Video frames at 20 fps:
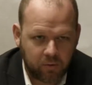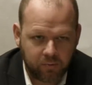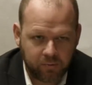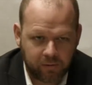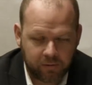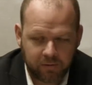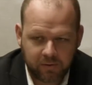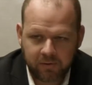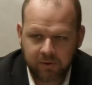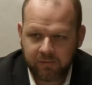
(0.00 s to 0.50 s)

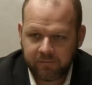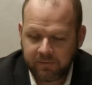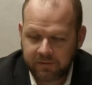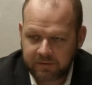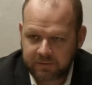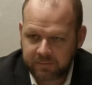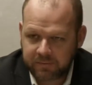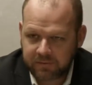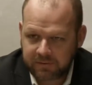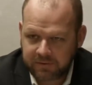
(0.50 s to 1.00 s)
owner of
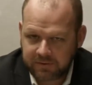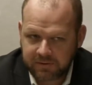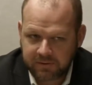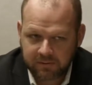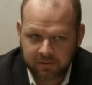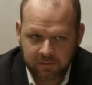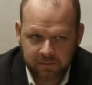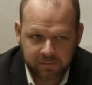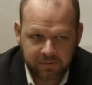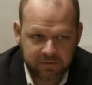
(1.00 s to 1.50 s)
this
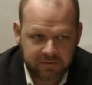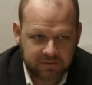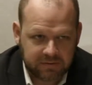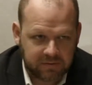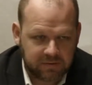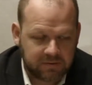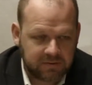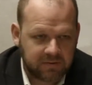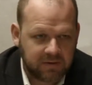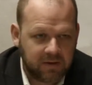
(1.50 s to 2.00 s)
particular
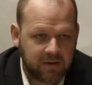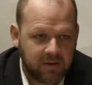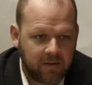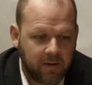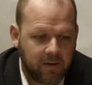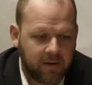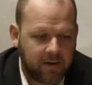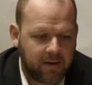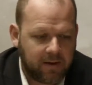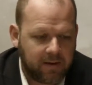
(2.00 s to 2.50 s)
business,
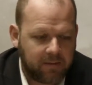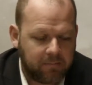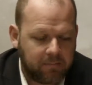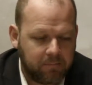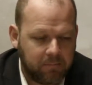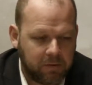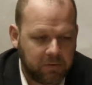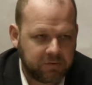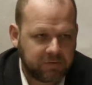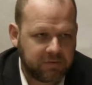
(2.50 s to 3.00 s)

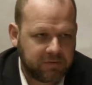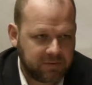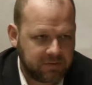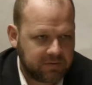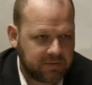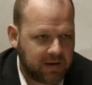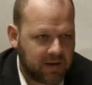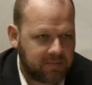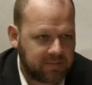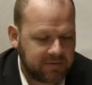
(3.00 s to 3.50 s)
most of the
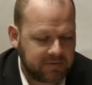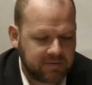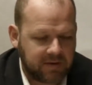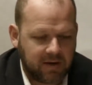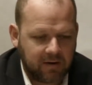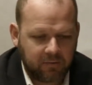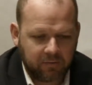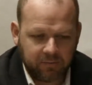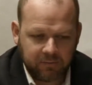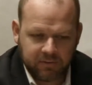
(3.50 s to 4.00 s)
time he's
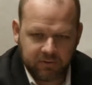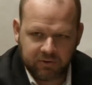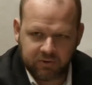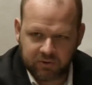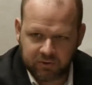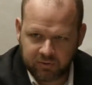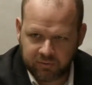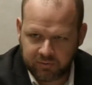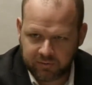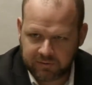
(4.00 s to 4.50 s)
not going to
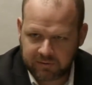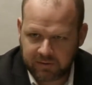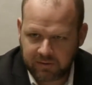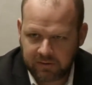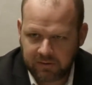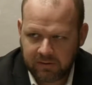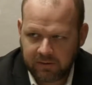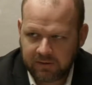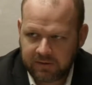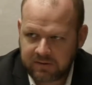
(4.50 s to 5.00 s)
choose
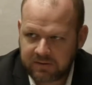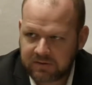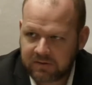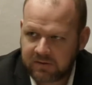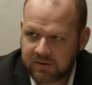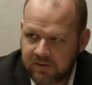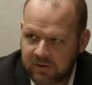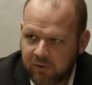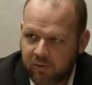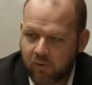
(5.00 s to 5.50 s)
a
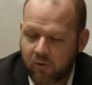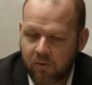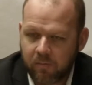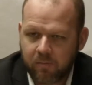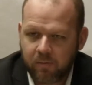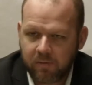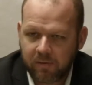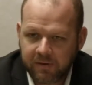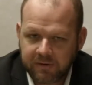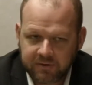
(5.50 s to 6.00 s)
C
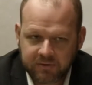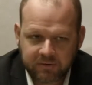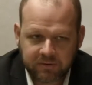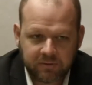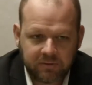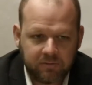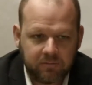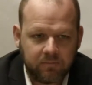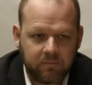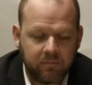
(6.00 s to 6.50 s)

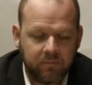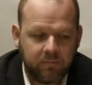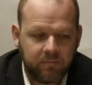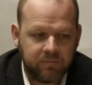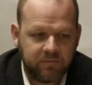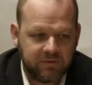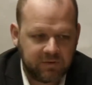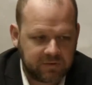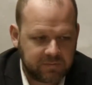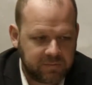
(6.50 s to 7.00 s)
corporation
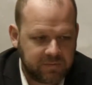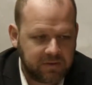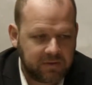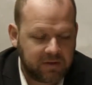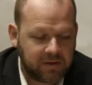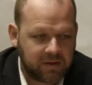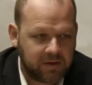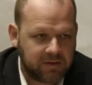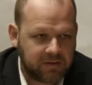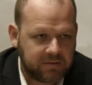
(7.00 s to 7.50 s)
just
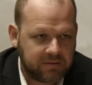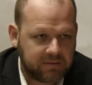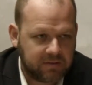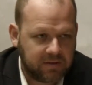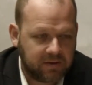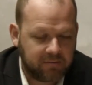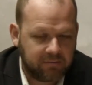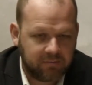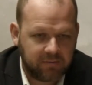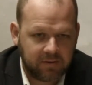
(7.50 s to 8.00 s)
because
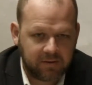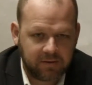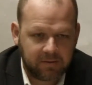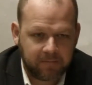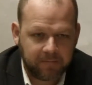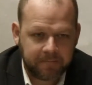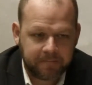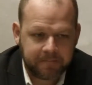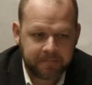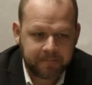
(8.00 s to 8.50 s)
of
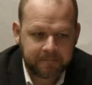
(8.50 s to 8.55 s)
the